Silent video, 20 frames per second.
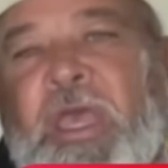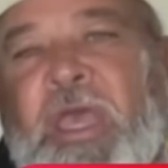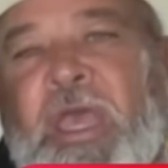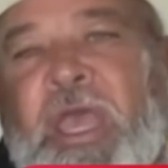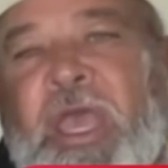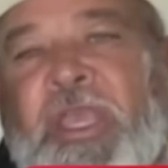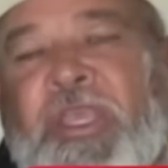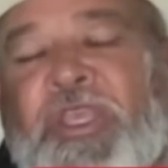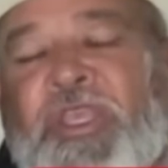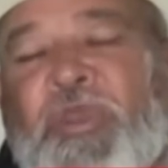
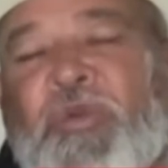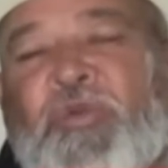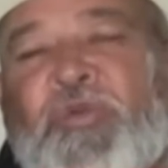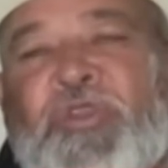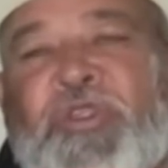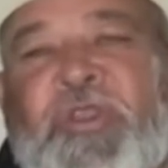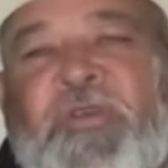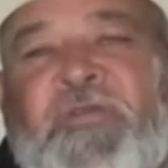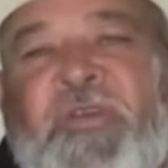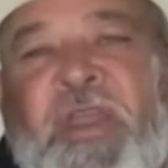a
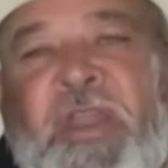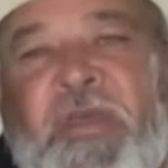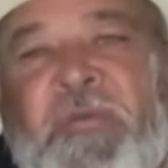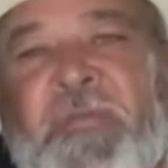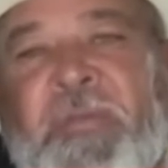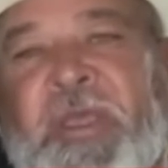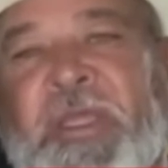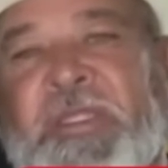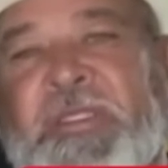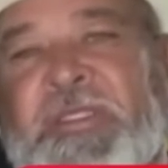huge
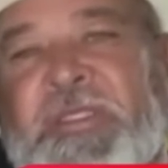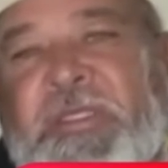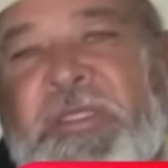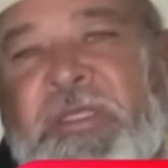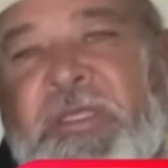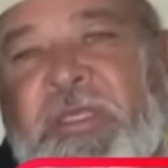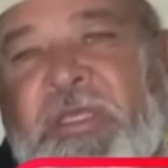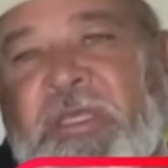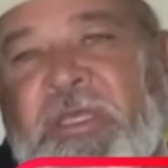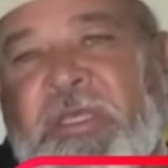development
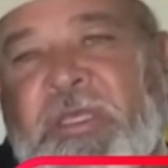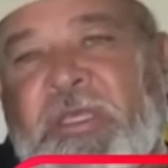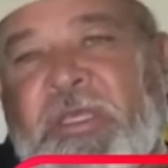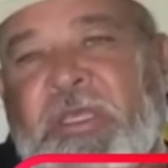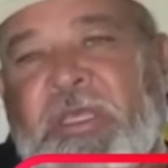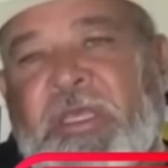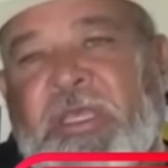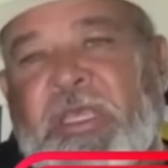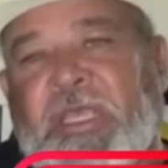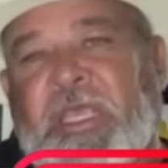
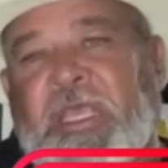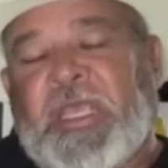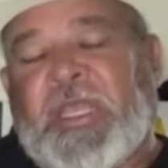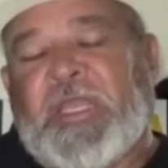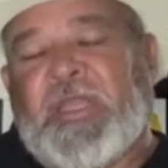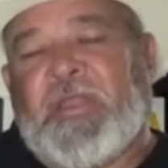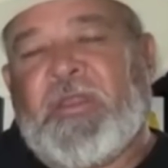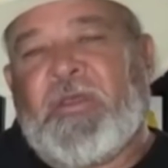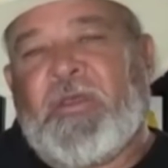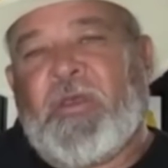
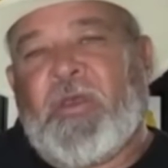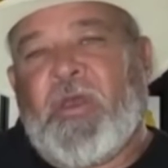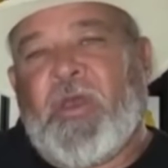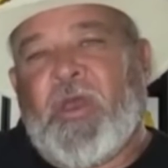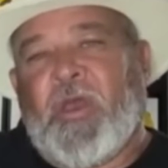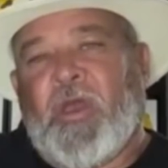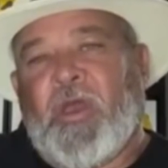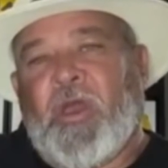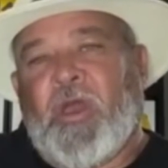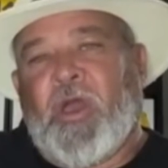in
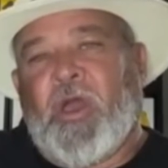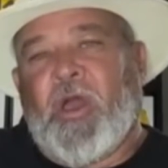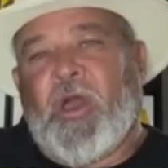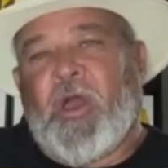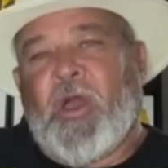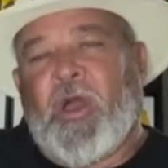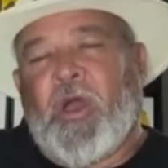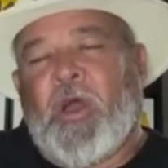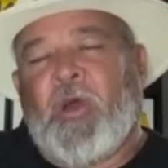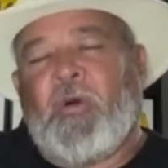
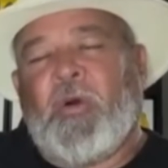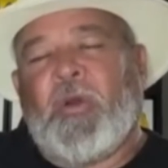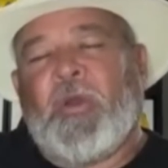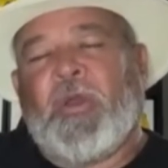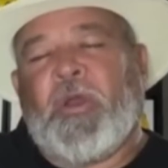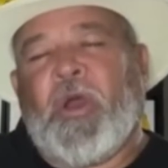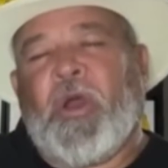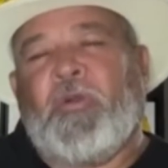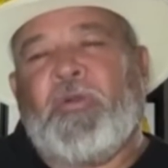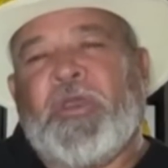
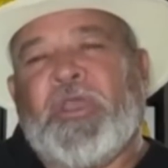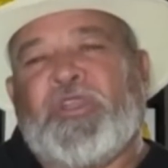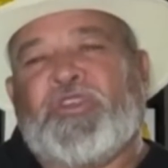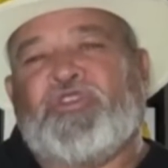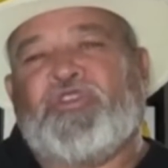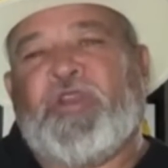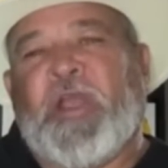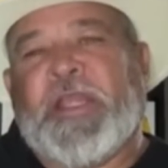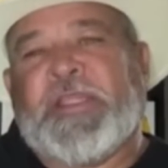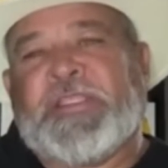how we
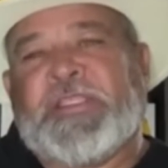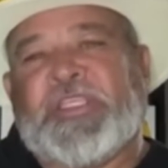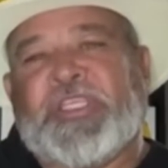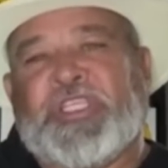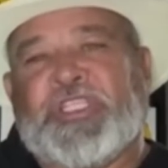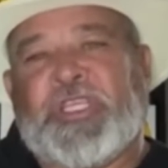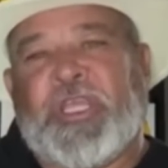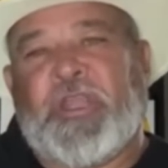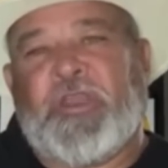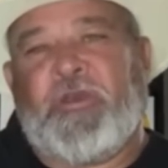
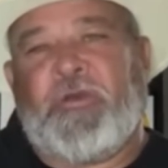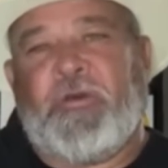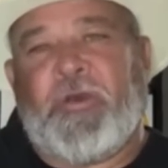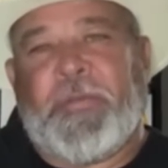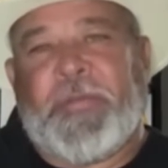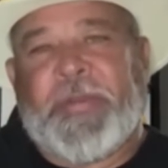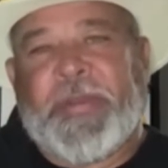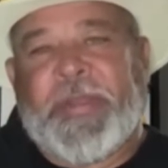transition our